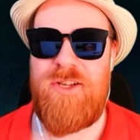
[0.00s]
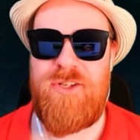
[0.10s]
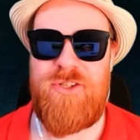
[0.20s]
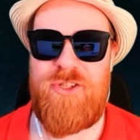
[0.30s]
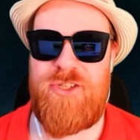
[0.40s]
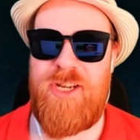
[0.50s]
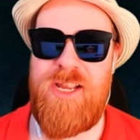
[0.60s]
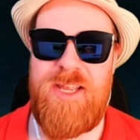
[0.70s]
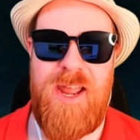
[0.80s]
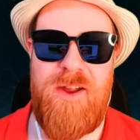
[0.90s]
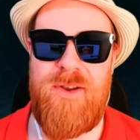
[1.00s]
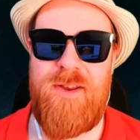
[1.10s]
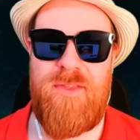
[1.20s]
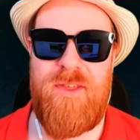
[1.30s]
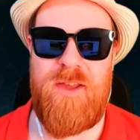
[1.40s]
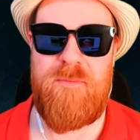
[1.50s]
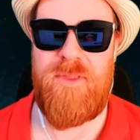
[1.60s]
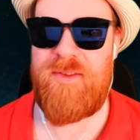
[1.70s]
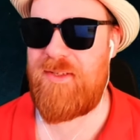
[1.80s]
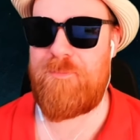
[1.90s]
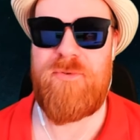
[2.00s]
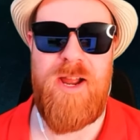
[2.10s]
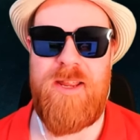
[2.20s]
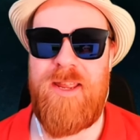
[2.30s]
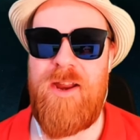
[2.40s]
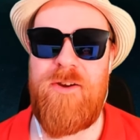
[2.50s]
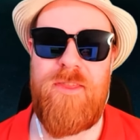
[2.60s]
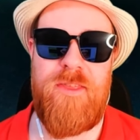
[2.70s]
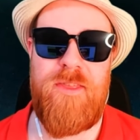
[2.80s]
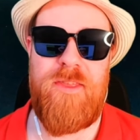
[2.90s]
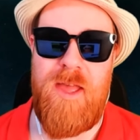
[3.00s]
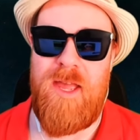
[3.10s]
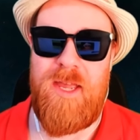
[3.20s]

She carried them. The Sabrek carried them.